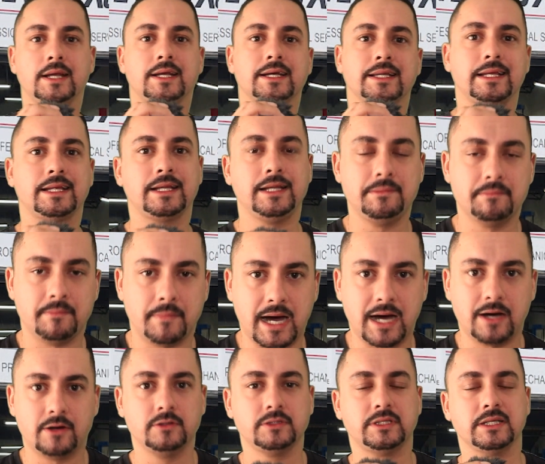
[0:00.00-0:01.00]
correctly
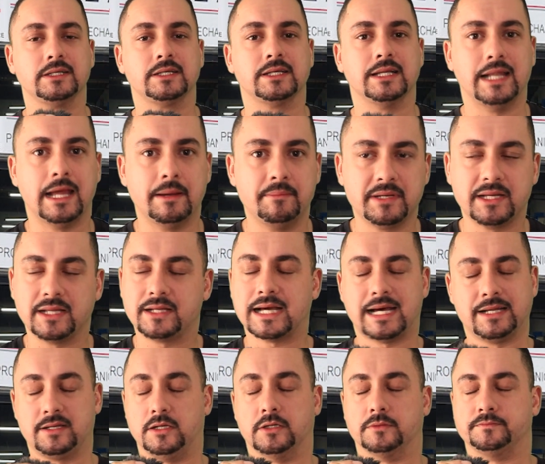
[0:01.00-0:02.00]
mount and collaborate.
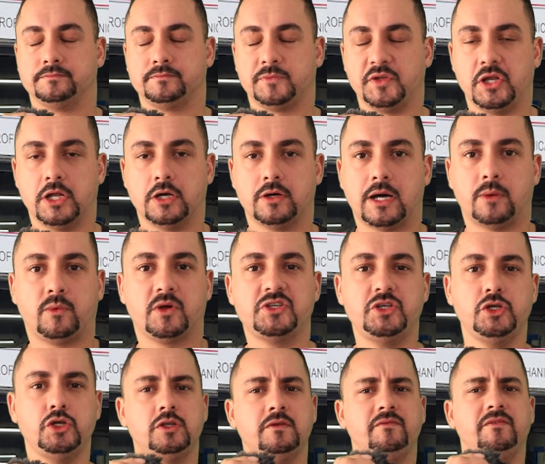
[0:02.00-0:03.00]
I don't know. You know, I watch
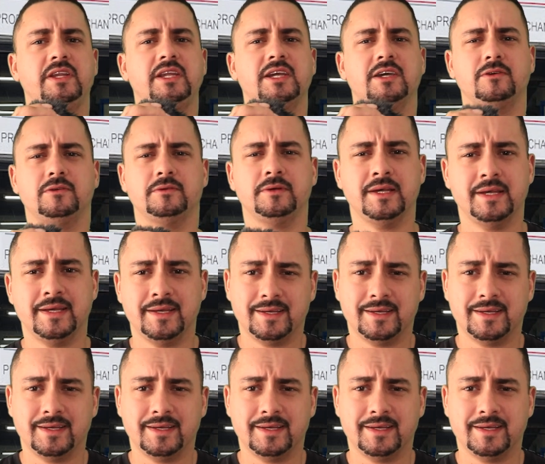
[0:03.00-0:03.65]
a YouTube video.